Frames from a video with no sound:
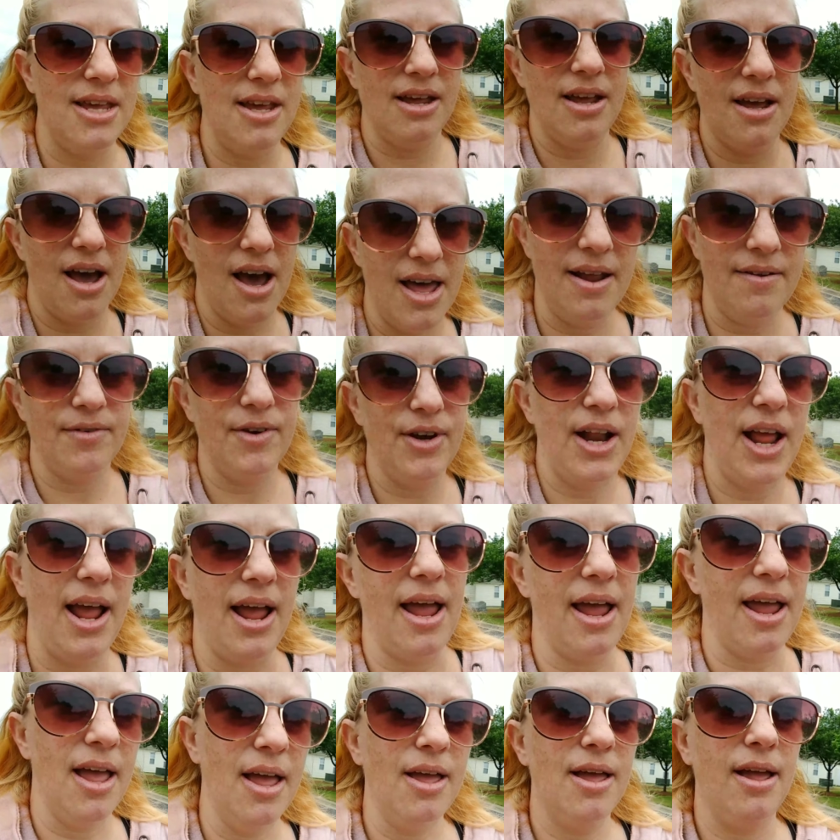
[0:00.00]
I was seeking
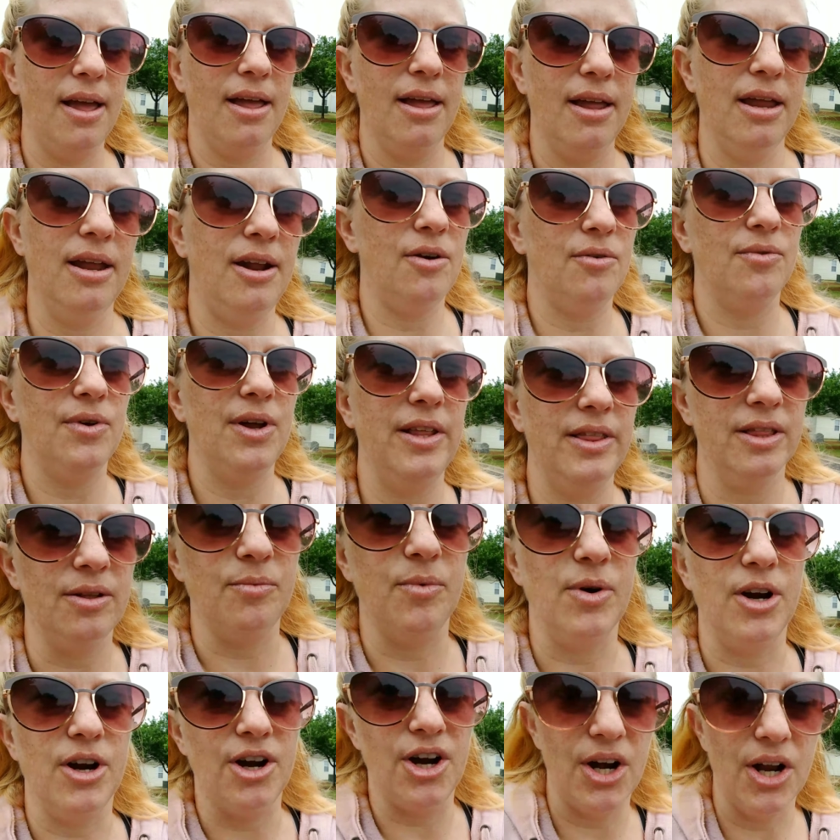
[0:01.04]
God every day, you
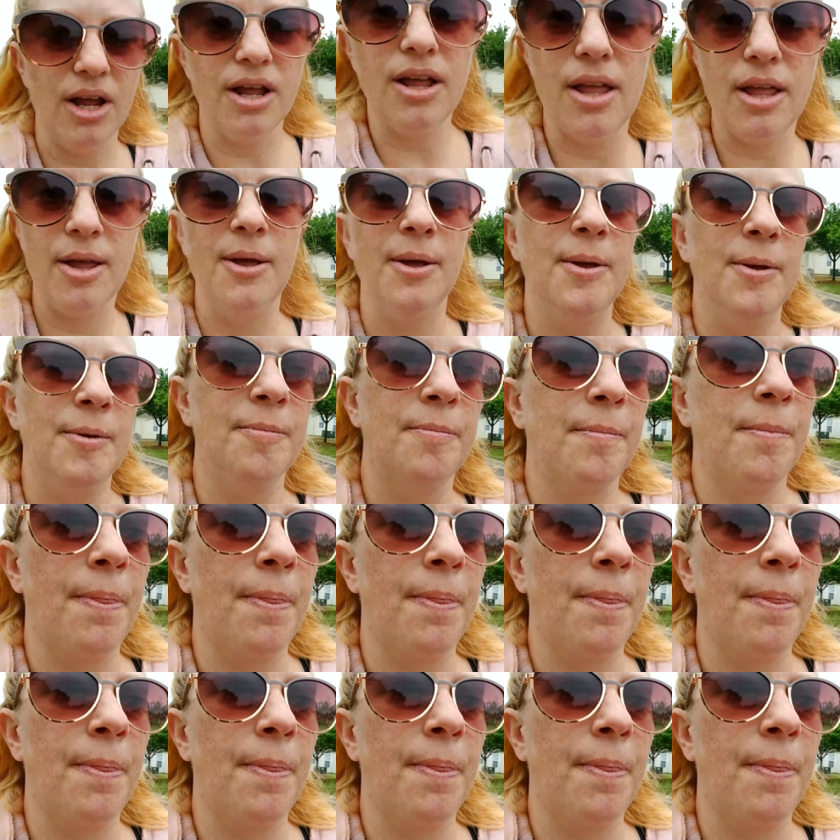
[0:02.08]
know, reading the Word,